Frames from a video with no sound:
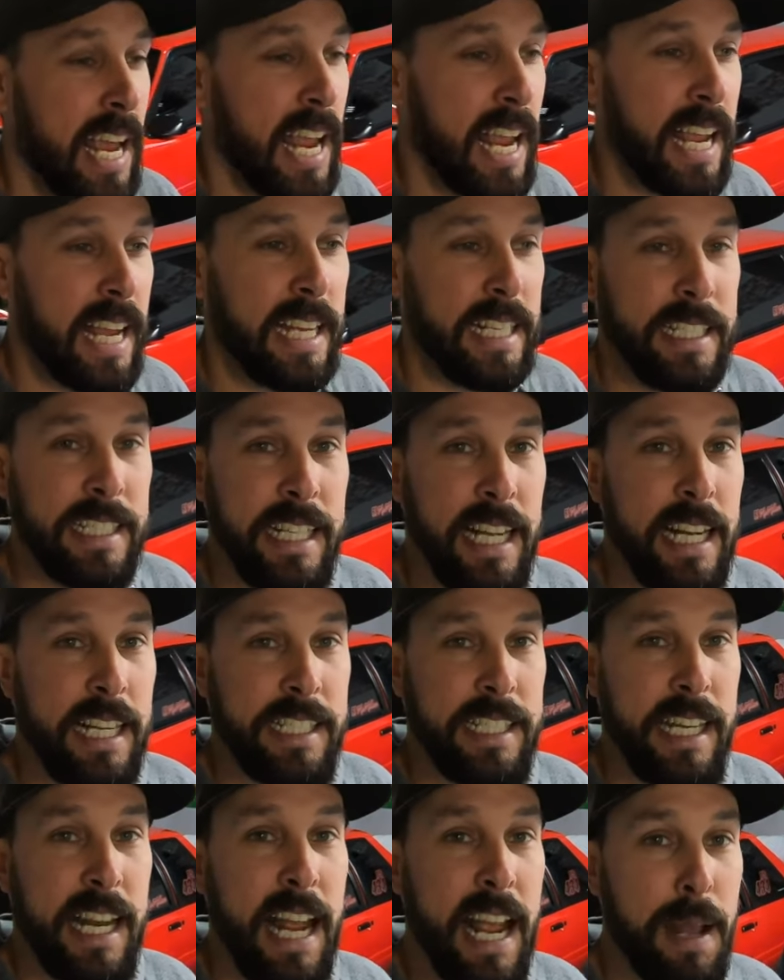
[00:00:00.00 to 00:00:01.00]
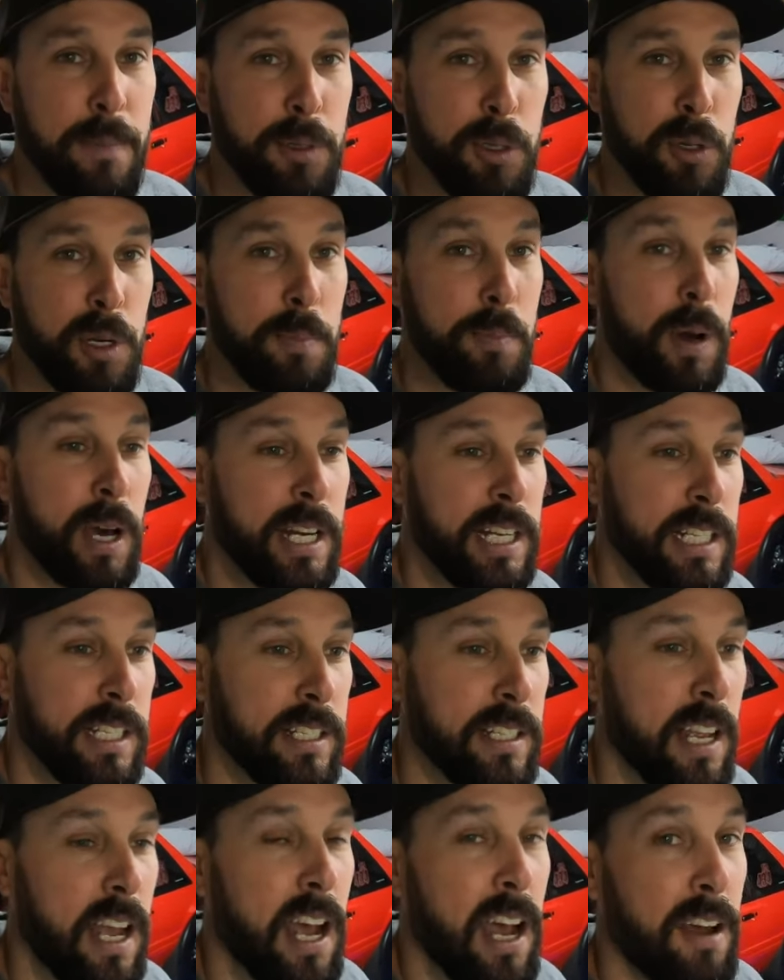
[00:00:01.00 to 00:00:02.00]
And uh, today I'm doing a
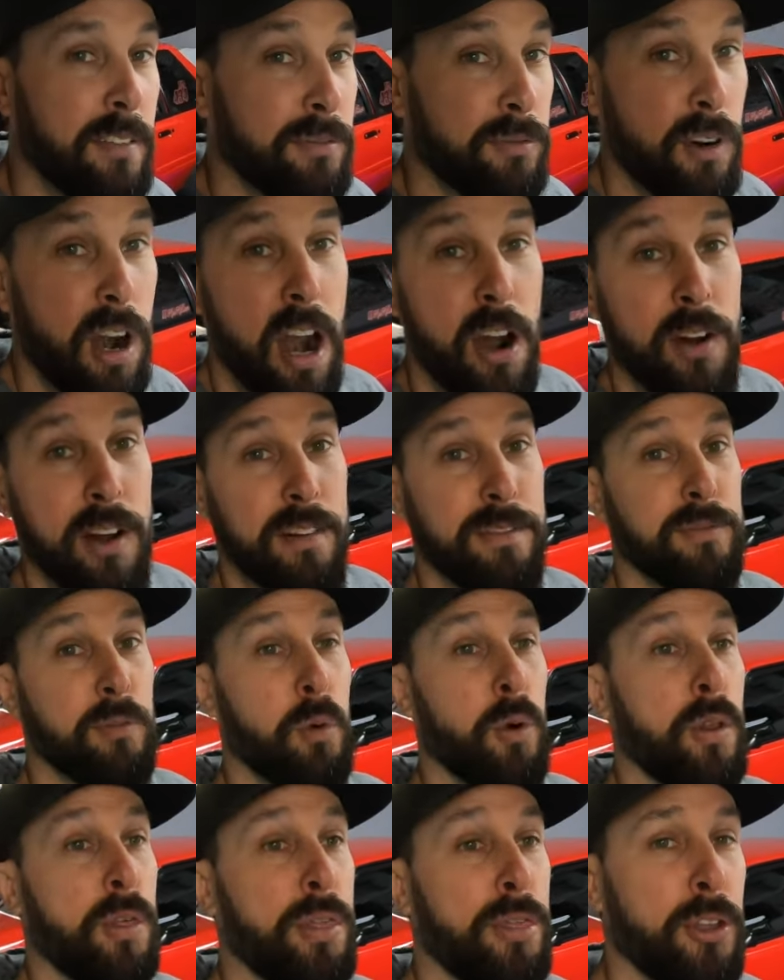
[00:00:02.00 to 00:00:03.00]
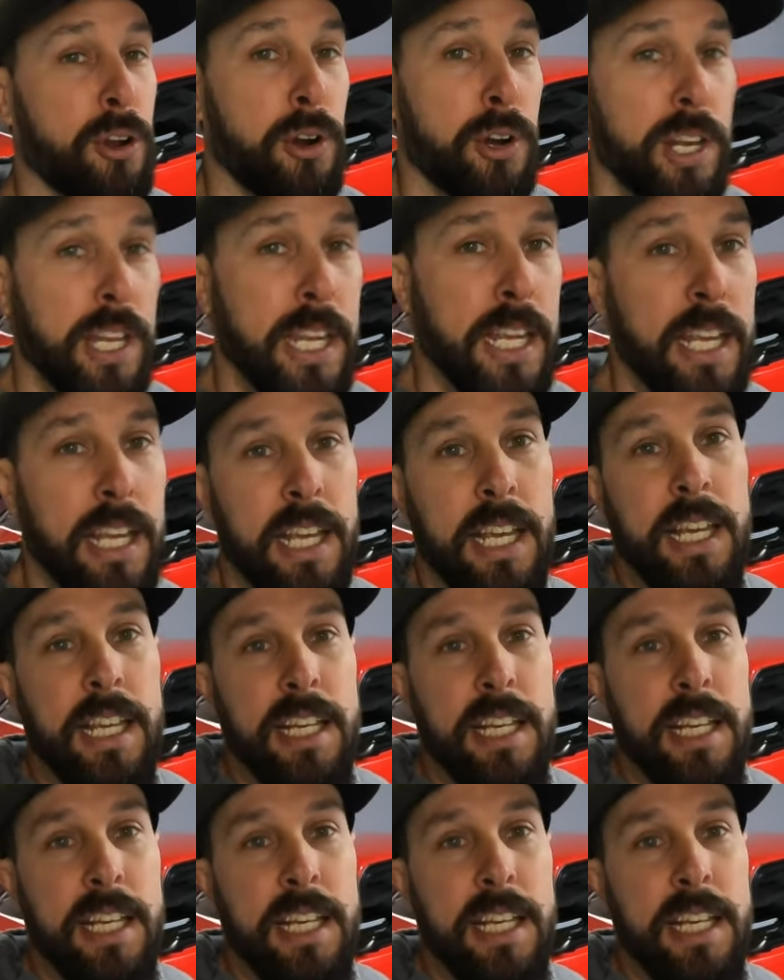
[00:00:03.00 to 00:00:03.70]
buddy's uh, Ferrari four thirty.